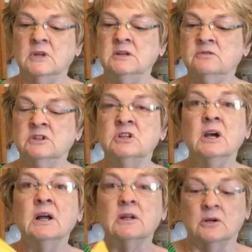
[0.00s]
even
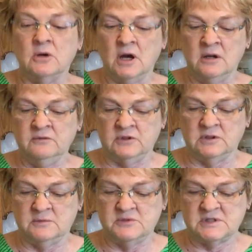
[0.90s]
yellow
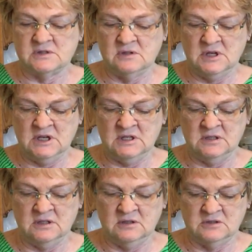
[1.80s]
envelopes
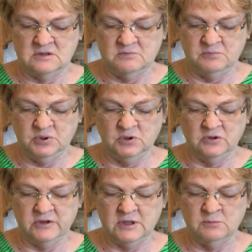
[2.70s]
and
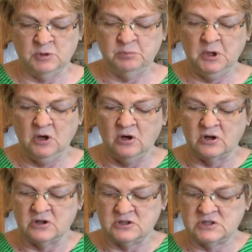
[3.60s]
pull them
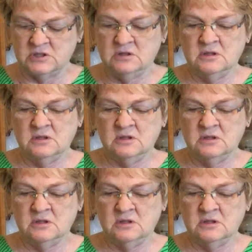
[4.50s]
apart,